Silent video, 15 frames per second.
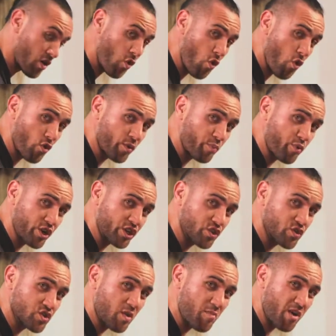All the pressure
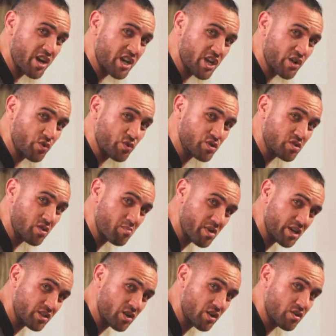is on my heels, not
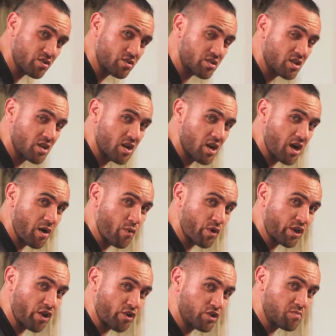my toes. I want
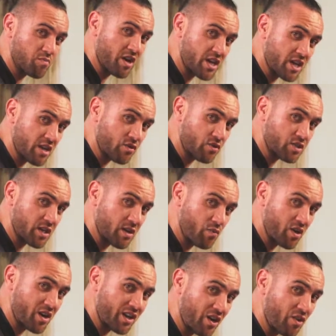to go to my heels, and
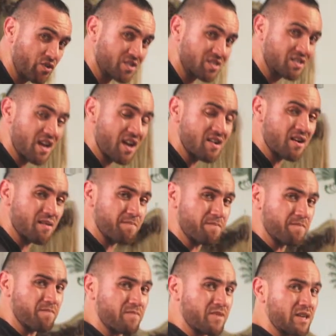when I go to stand up,
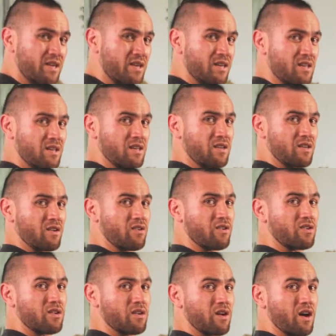
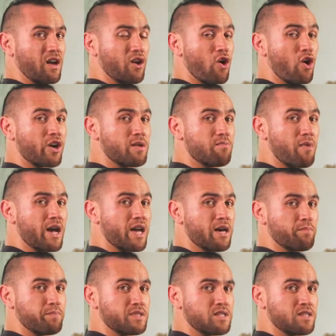good, I lock in my
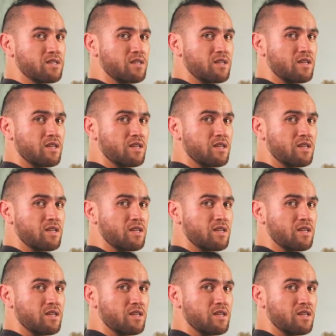hips.